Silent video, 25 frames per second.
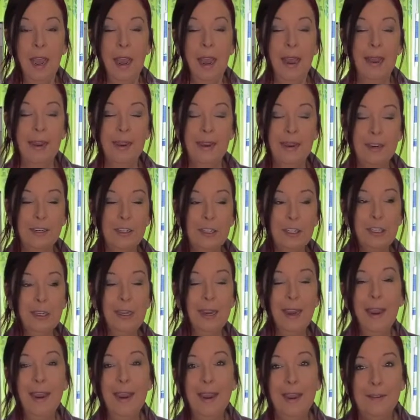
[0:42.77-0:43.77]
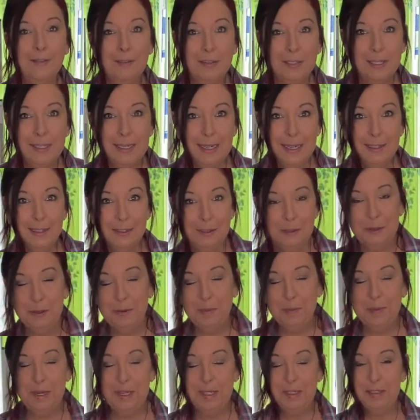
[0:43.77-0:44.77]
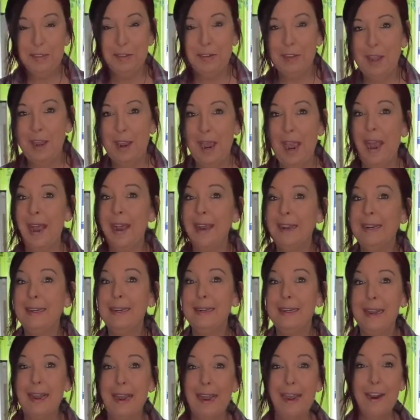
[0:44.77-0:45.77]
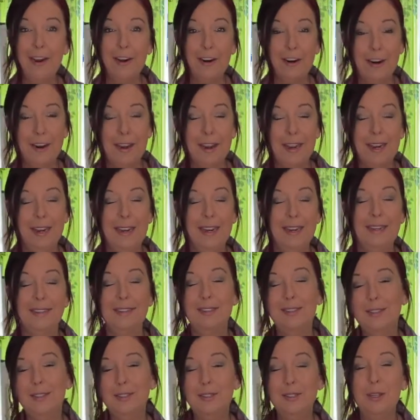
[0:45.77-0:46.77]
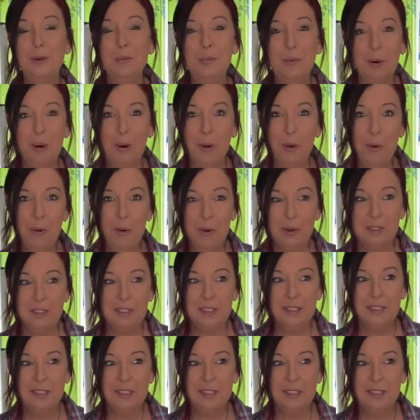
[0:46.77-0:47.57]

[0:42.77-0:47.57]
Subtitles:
I actually have a standalone mixer that I inherited. It's super old.